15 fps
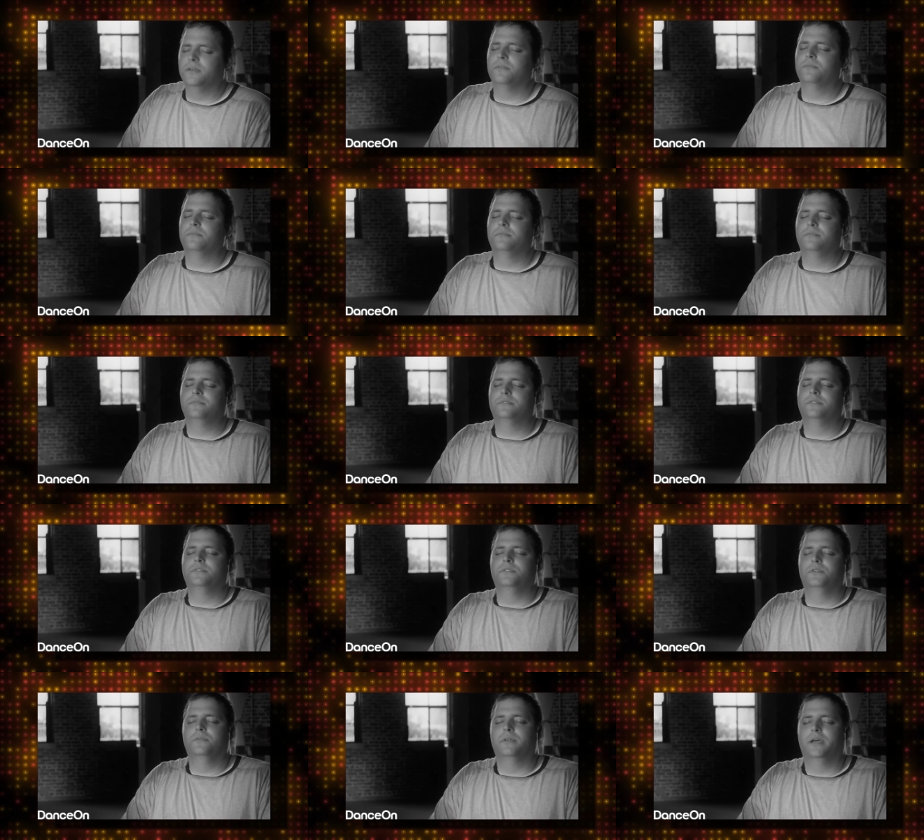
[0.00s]
don't
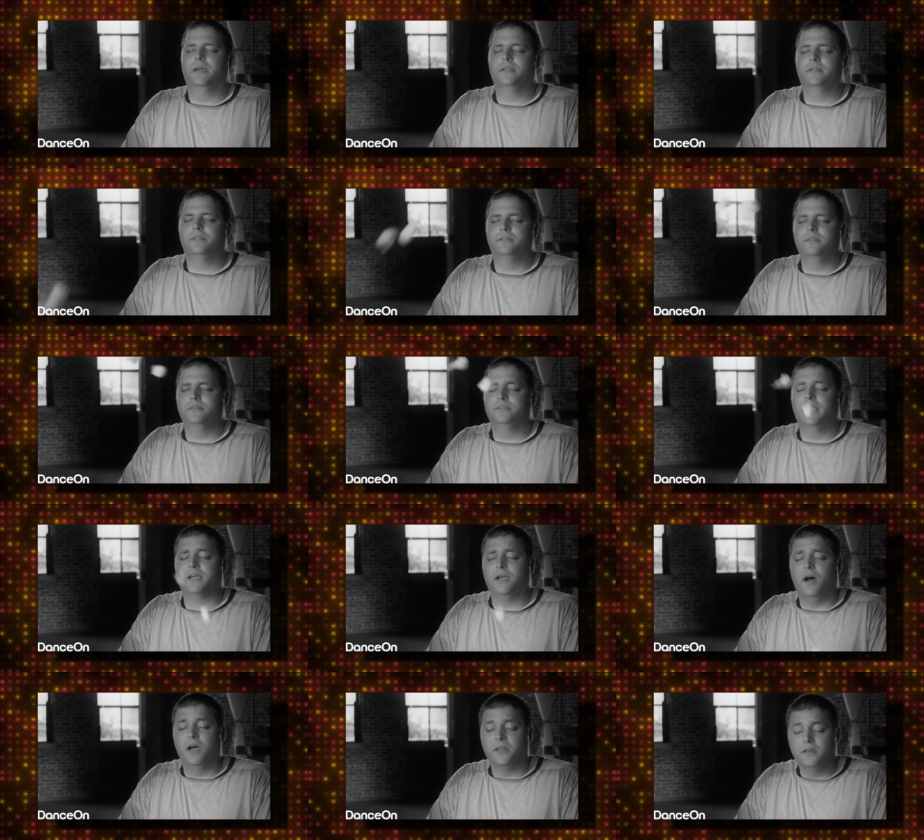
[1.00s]
do that. Is that
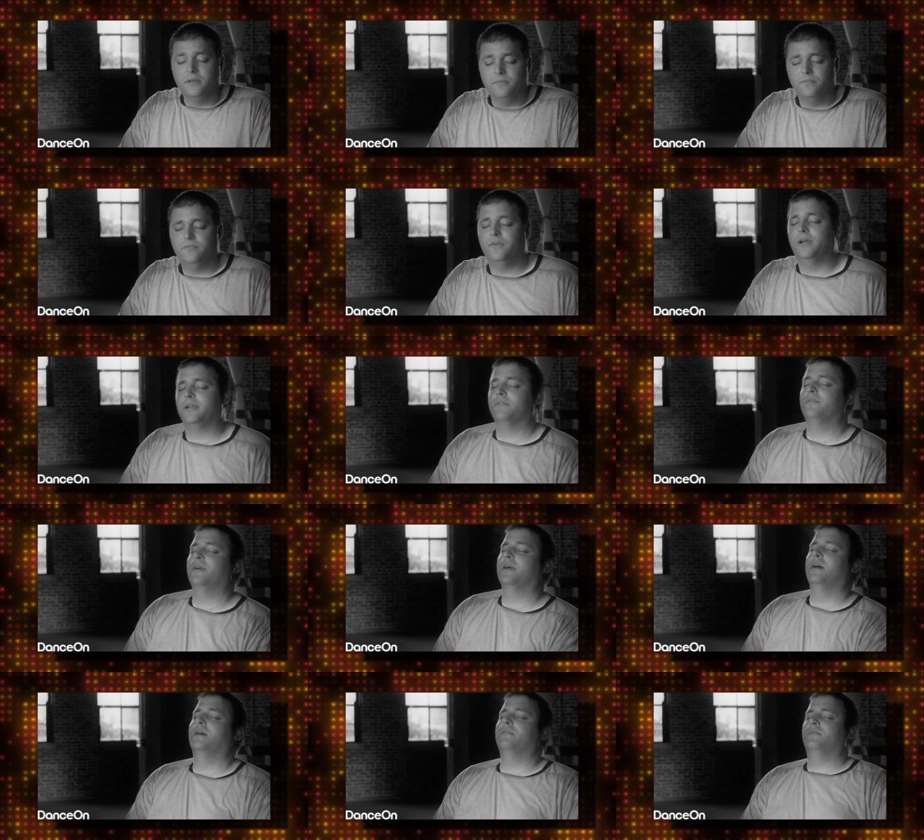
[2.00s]
cotton? Fuck
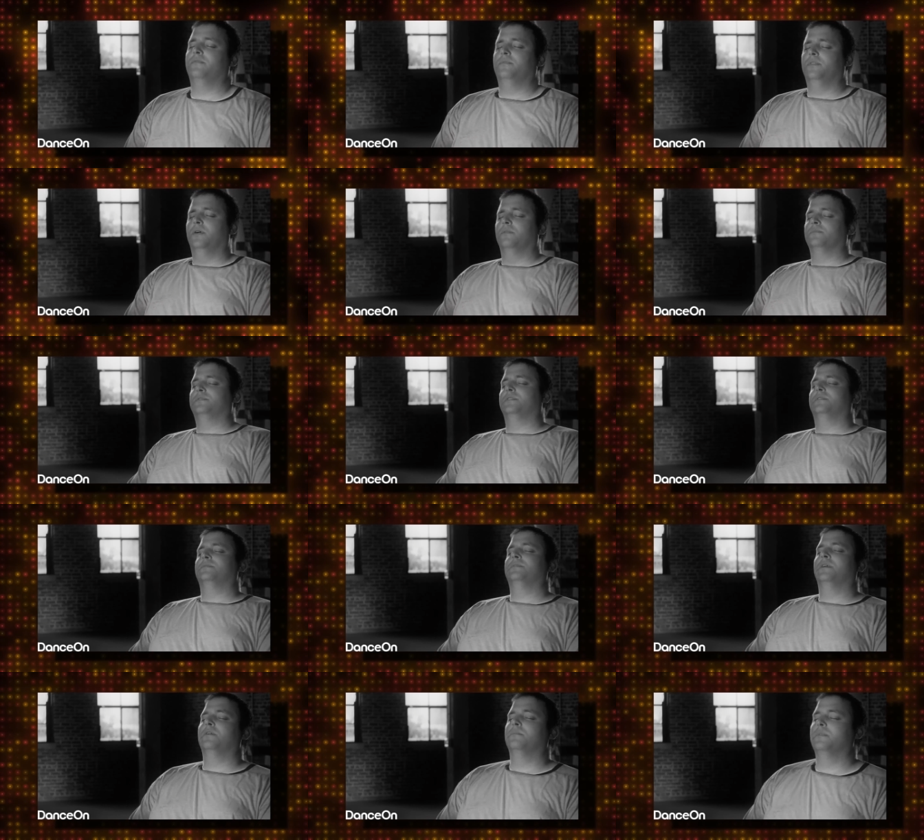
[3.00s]
off. No, sir.
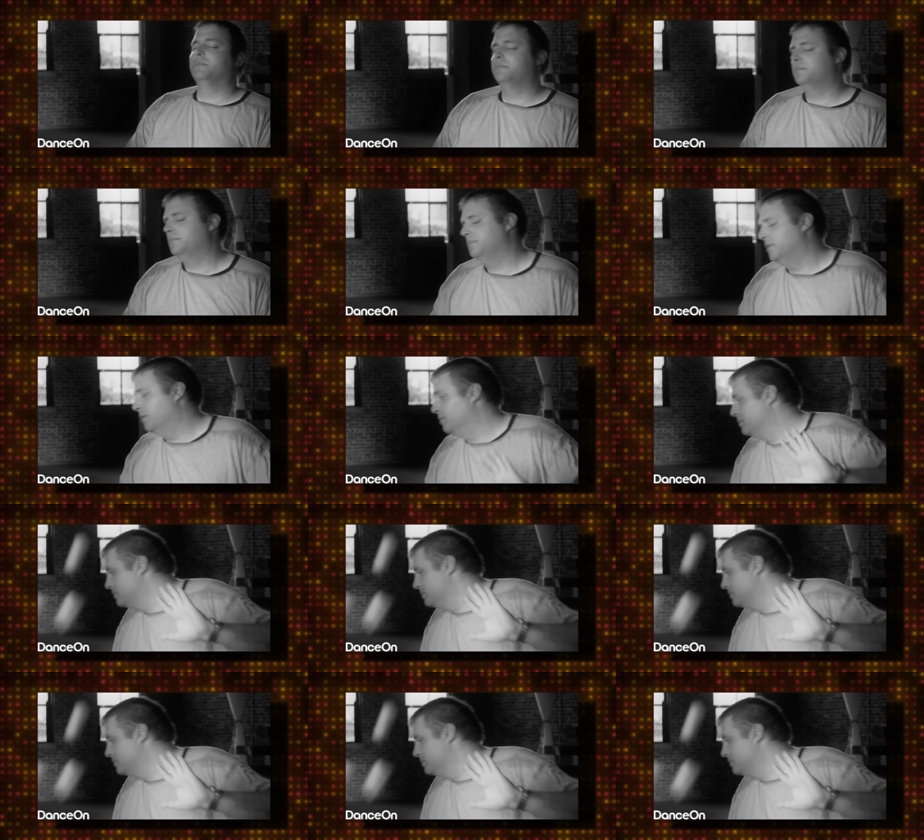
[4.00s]
No. no,